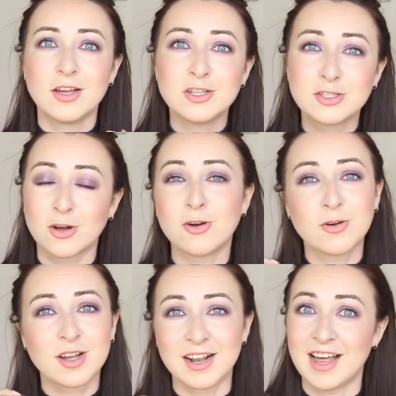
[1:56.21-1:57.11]

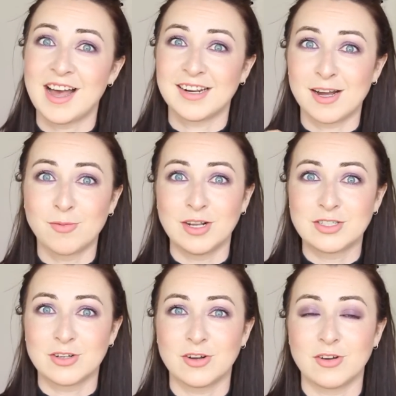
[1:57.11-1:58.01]
so glad I went
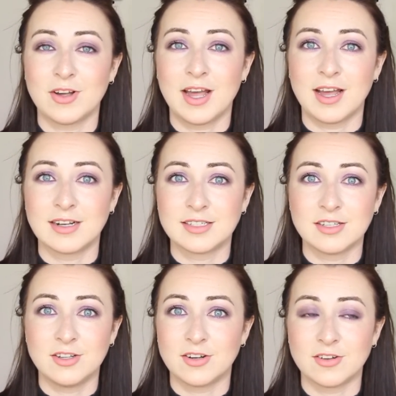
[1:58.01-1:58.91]
to her and
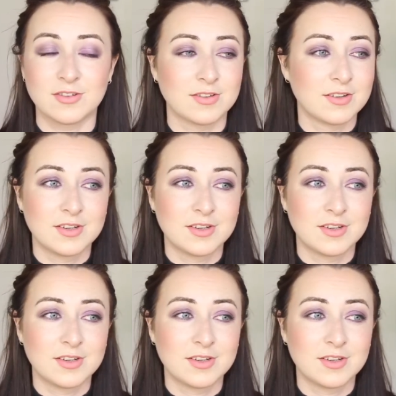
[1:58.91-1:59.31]
you know